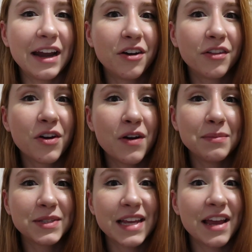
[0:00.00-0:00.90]
And although
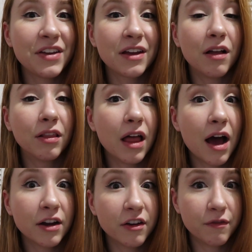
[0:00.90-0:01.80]
I'm saving a
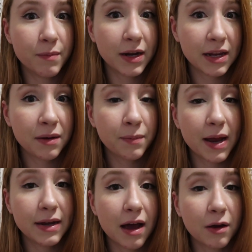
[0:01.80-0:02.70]
lot of money
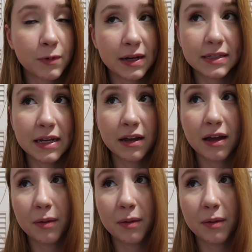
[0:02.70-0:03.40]
by not renting